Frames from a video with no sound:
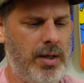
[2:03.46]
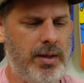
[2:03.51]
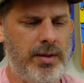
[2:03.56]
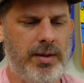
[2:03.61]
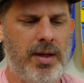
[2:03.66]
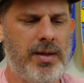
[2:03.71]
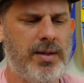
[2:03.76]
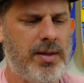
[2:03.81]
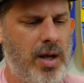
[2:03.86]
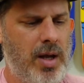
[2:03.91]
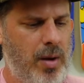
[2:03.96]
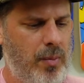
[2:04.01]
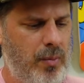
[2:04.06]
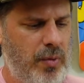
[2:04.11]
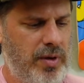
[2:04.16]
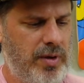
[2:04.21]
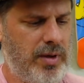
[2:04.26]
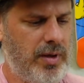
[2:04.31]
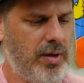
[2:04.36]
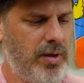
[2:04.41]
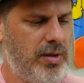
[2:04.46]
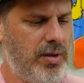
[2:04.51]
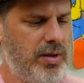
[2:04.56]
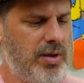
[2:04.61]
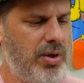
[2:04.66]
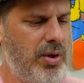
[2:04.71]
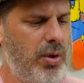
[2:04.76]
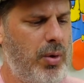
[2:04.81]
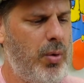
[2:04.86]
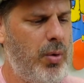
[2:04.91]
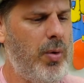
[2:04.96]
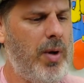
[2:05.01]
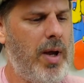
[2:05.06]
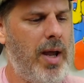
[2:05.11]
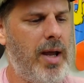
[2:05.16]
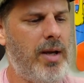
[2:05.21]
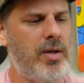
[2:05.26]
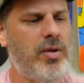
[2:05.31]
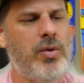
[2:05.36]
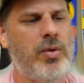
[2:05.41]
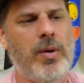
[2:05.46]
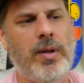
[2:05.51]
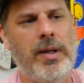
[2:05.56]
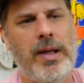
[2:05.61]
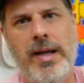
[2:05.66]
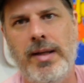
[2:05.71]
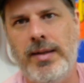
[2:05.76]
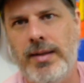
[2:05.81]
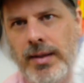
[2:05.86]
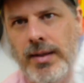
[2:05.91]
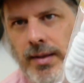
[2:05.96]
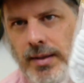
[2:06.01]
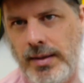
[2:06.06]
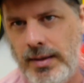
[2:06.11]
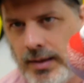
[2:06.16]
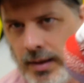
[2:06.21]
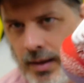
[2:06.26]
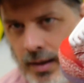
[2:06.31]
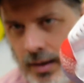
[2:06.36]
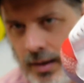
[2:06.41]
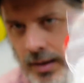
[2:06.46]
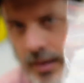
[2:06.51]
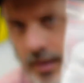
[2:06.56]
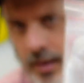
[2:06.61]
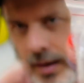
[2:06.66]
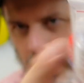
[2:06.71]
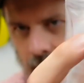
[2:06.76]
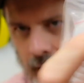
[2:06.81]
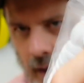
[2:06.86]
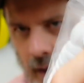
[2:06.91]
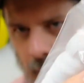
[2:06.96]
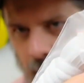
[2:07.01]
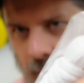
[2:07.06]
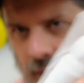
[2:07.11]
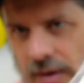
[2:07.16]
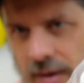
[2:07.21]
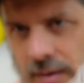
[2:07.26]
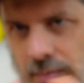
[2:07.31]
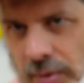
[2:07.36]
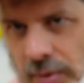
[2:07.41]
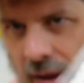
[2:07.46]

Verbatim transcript: It does come with two extra laces. Again, with these